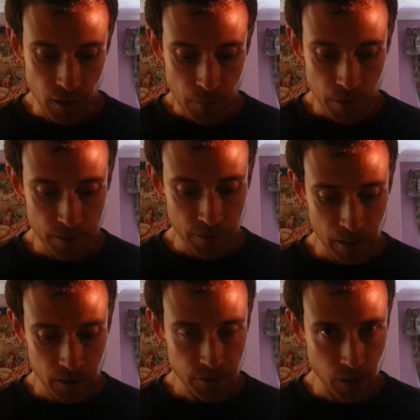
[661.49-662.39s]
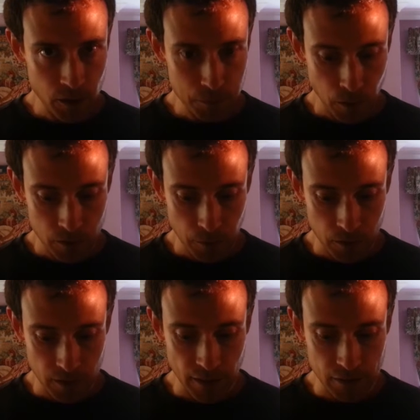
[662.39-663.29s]
but the that first past the
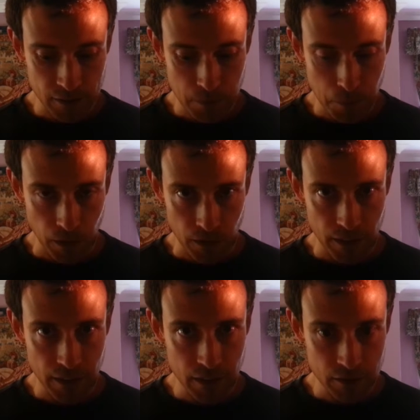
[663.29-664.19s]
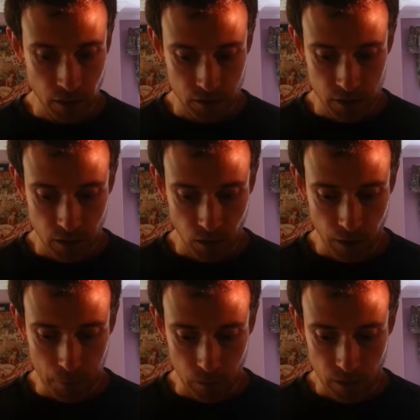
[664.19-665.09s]
post is simpler is
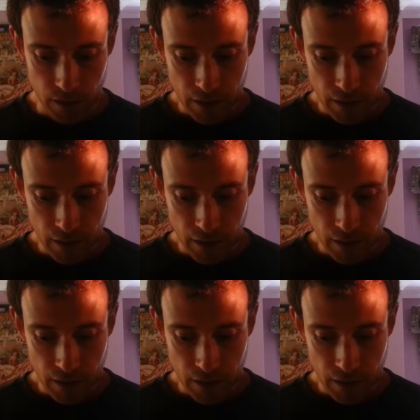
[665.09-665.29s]
undeniable,